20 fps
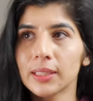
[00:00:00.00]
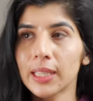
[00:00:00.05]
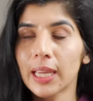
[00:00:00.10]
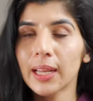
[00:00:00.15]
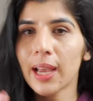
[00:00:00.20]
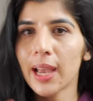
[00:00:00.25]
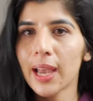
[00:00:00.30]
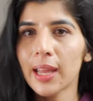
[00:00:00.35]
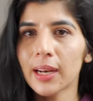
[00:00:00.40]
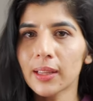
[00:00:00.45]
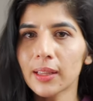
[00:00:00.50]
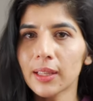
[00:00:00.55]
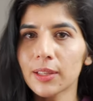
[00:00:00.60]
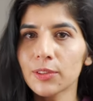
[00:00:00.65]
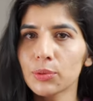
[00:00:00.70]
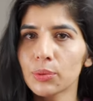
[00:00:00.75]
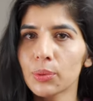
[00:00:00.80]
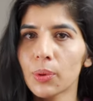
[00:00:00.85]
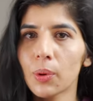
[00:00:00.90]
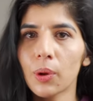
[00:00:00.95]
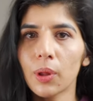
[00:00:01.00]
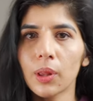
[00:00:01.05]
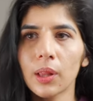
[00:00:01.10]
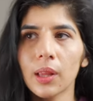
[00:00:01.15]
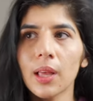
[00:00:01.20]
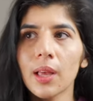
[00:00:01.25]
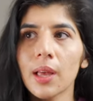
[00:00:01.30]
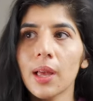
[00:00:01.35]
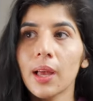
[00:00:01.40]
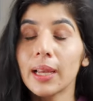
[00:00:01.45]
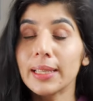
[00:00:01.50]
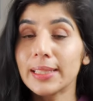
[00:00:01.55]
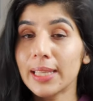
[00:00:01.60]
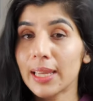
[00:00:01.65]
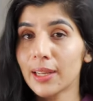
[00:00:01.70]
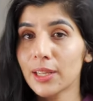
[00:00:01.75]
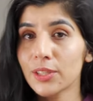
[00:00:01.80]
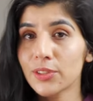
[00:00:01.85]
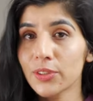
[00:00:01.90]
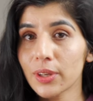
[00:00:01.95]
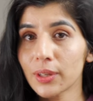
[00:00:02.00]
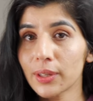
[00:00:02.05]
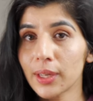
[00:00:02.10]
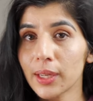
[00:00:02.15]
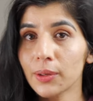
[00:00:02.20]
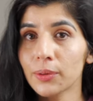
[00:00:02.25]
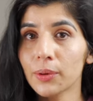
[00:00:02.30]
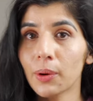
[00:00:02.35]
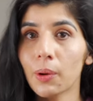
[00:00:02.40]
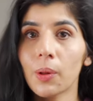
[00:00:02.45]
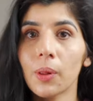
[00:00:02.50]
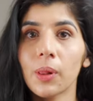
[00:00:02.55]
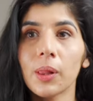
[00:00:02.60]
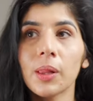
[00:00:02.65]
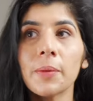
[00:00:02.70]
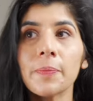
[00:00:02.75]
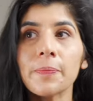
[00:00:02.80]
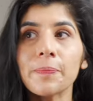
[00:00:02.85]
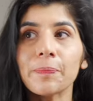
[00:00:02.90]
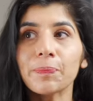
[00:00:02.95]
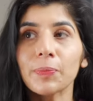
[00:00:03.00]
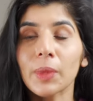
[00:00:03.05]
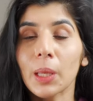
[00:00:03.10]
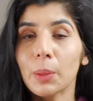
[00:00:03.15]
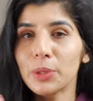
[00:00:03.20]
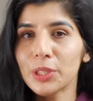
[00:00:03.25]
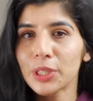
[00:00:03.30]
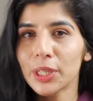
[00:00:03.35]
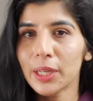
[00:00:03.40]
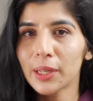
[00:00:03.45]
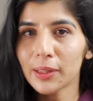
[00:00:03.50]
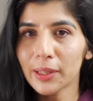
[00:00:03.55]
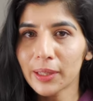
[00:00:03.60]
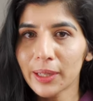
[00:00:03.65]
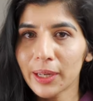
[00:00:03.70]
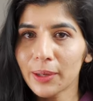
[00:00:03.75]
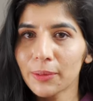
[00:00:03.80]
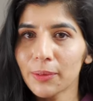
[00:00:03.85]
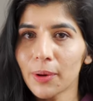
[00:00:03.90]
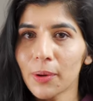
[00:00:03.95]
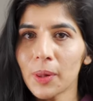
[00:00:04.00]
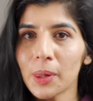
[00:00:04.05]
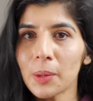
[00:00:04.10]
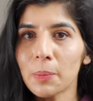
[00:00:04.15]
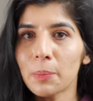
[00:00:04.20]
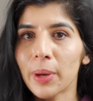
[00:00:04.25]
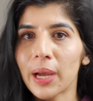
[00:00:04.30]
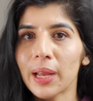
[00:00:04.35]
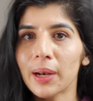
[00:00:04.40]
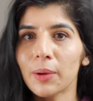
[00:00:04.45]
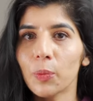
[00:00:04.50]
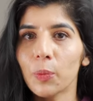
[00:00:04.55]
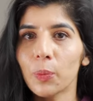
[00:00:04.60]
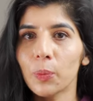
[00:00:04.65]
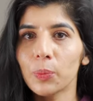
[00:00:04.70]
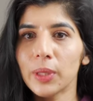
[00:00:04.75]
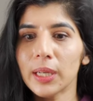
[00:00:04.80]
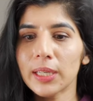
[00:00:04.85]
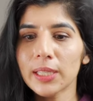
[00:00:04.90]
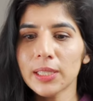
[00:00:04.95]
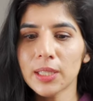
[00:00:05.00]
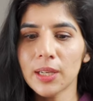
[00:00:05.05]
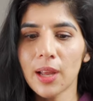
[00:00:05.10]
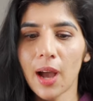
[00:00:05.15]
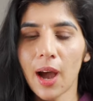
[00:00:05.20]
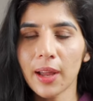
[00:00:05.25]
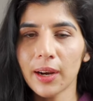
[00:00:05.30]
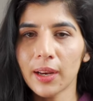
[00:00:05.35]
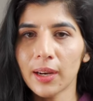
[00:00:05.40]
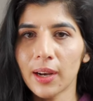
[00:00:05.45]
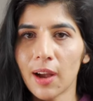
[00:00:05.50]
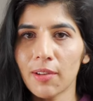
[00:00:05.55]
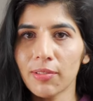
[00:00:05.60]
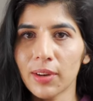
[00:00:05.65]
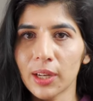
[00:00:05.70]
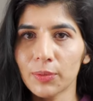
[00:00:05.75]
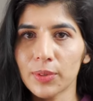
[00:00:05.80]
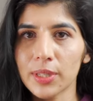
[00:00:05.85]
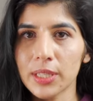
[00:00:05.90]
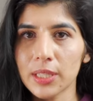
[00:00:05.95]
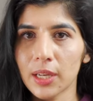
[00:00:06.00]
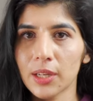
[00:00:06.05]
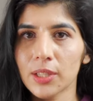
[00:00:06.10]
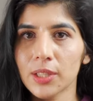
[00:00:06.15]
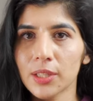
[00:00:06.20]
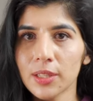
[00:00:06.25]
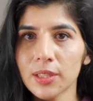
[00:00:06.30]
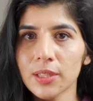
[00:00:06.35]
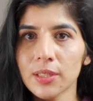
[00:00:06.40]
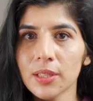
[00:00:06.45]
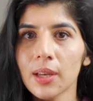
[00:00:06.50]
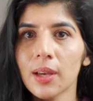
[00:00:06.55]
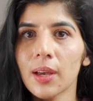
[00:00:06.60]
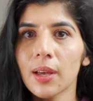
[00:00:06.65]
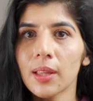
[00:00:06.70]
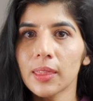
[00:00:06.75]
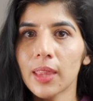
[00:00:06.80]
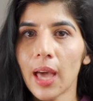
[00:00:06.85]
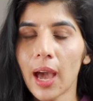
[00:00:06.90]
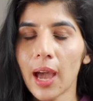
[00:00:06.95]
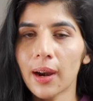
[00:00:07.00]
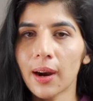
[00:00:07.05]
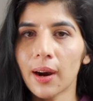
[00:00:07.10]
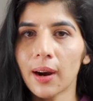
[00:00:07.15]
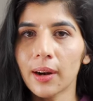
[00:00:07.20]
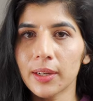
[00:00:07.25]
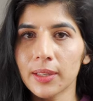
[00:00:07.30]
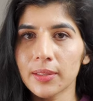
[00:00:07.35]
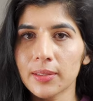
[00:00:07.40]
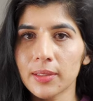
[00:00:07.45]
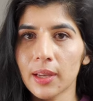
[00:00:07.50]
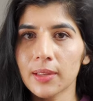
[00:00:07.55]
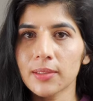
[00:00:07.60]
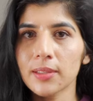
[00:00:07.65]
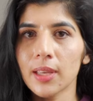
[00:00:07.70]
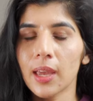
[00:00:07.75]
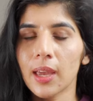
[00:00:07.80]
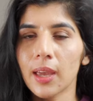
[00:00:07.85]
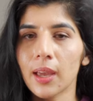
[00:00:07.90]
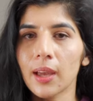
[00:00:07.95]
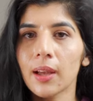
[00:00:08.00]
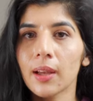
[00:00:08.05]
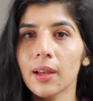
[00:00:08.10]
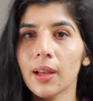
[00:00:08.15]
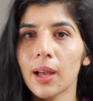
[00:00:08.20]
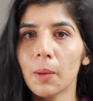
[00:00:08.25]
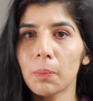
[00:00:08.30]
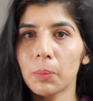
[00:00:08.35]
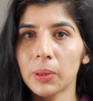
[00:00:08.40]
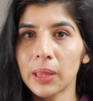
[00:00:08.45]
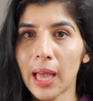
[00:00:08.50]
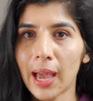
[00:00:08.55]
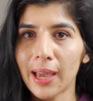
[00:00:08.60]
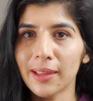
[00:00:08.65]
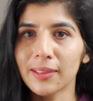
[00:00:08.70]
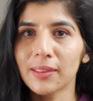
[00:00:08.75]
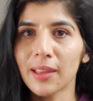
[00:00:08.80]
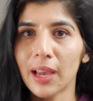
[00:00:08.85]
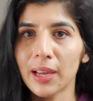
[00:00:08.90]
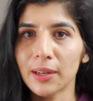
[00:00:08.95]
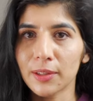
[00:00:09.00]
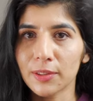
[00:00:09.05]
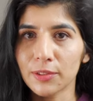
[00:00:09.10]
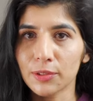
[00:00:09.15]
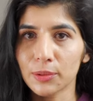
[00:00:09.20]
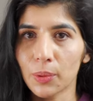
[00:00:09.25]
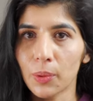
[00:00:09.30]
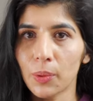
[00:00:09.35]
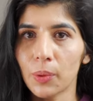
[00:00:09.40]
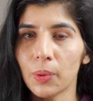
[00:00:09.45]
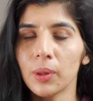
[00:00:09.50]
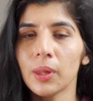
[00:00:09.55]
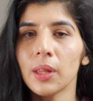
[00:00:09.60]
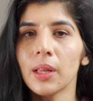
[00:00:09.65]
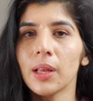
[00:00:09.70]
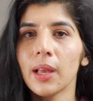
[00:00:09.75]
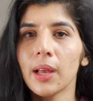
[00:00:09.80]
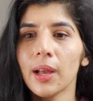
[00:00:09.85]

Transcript: data analyst role, data engineering role, machine learning role, but there's not enough conversations that are discussing applied scientists' role,